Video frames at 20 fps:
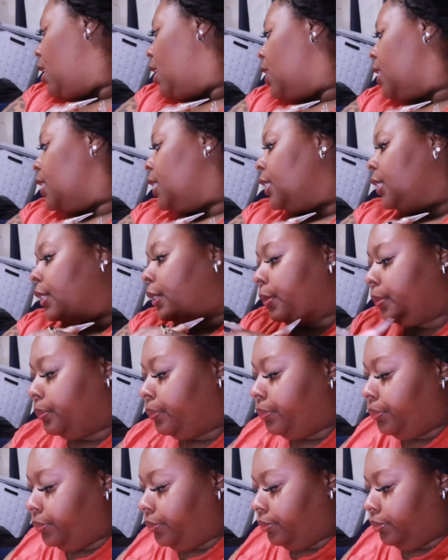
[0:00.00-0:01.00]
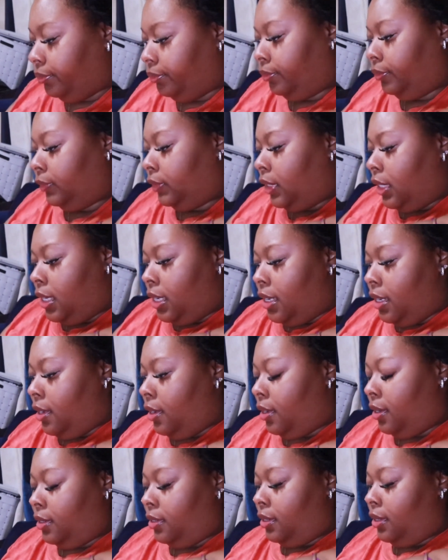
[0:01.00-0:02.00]
Um,
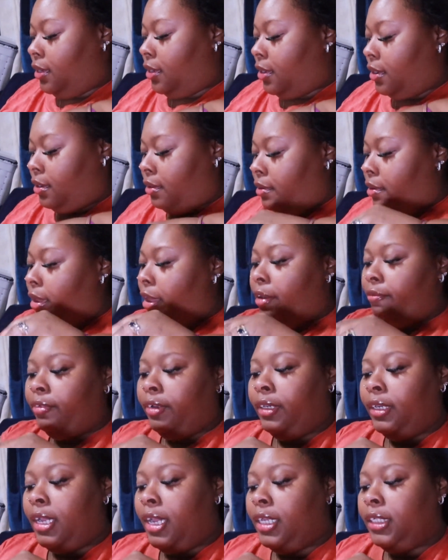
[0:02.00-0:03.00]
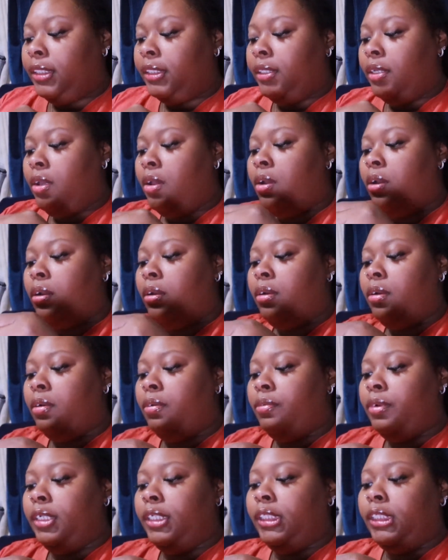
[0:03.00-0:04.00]
and yeah, I have a nice long
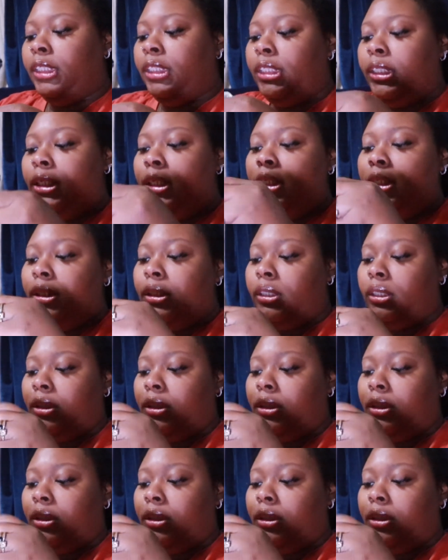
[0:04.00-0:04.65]
receipt